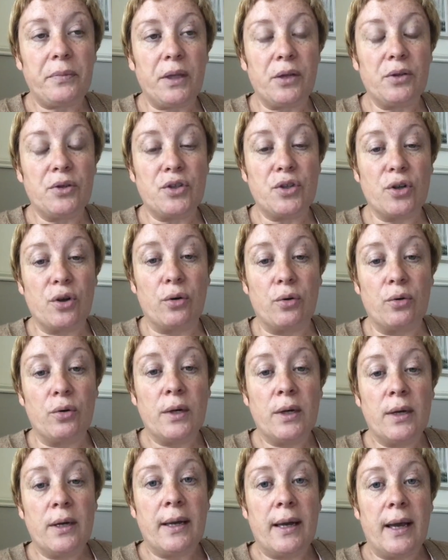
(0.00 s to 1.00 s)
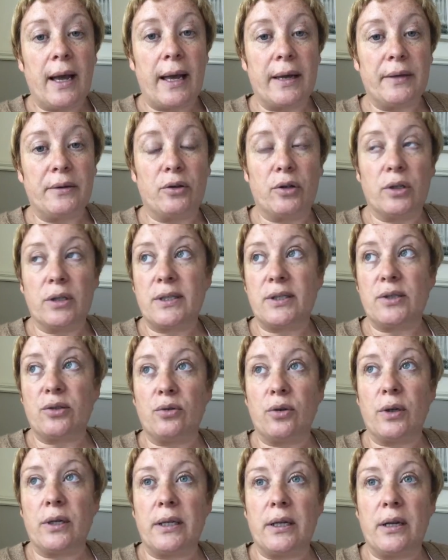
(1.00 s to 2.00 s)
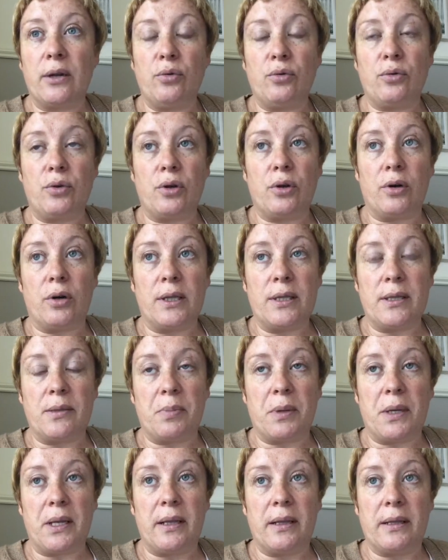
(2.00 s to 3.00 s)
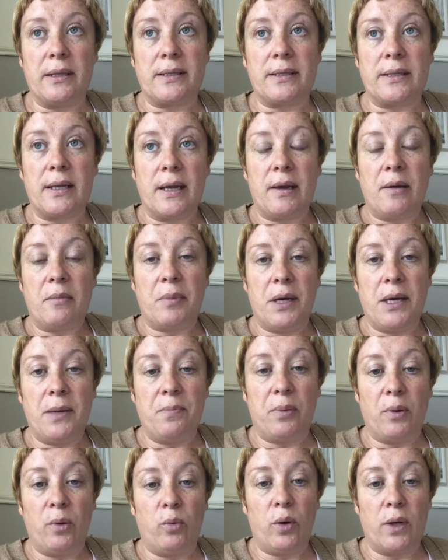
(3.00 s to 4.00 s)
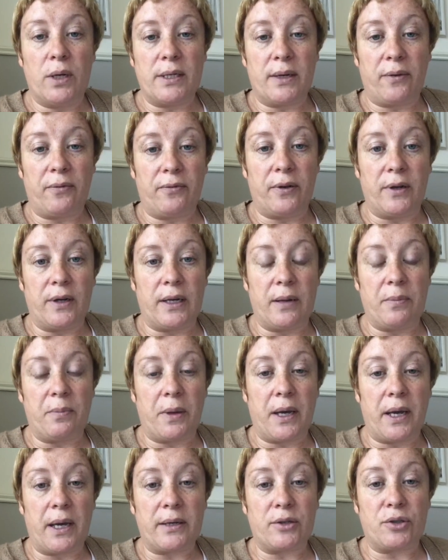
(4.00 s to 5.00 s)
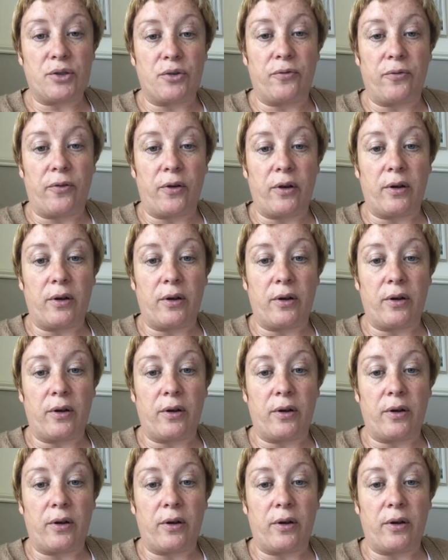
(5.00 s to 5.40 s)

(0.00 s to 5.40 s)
So, and also including all the bills, people will definitely pay extra for